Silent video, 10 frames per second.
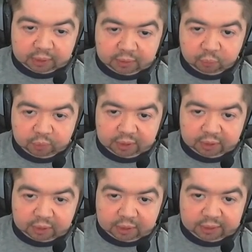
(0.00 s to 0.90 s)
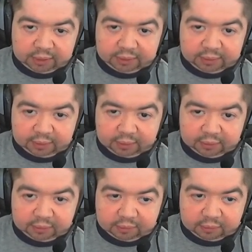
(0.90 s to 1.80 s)
where I
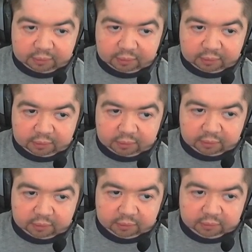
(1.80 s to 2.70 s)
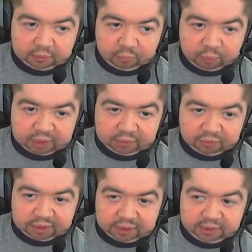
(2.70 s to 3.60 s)
can, by
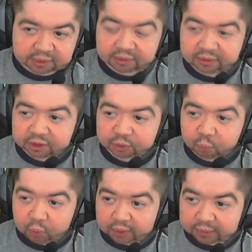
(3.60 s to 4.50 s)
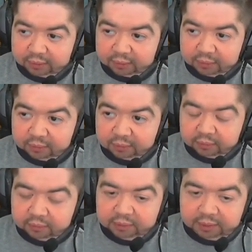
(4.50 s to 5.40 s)
creating at least one
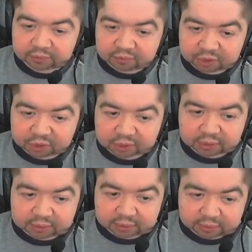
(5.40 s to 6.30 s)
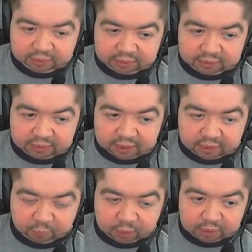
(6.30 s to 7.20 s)
screenshot in that
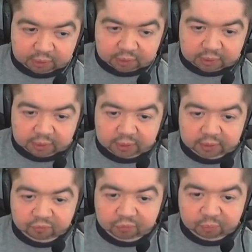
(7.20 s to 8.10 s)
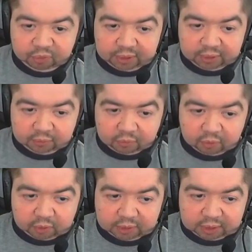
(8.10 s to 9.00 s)
game, and from that
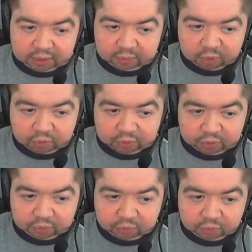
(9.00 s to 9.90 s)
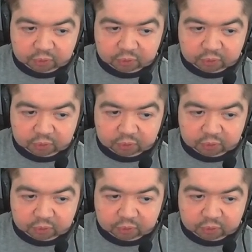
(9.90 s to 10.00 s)
on I am going to